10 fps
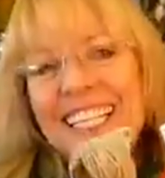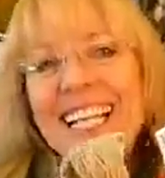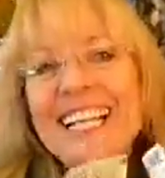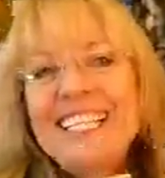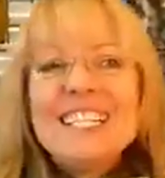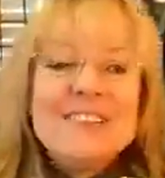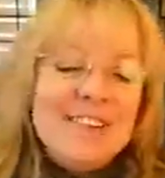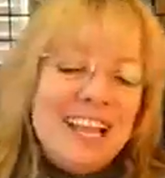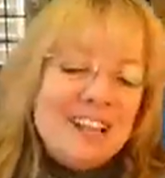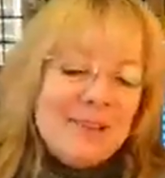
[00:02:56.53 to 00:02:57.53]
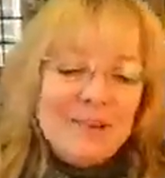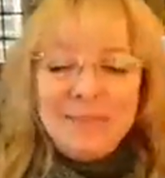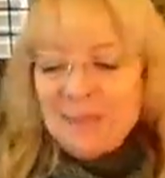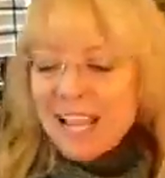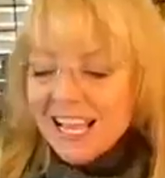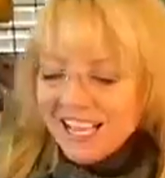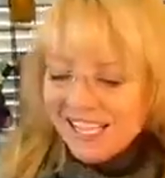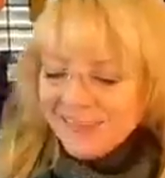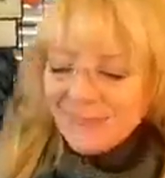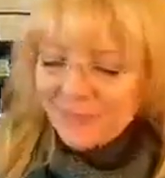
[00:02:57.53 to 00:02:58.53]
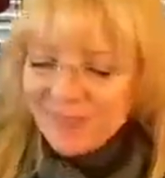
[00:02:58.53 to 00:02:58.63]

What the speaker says: And so, anyway, I'm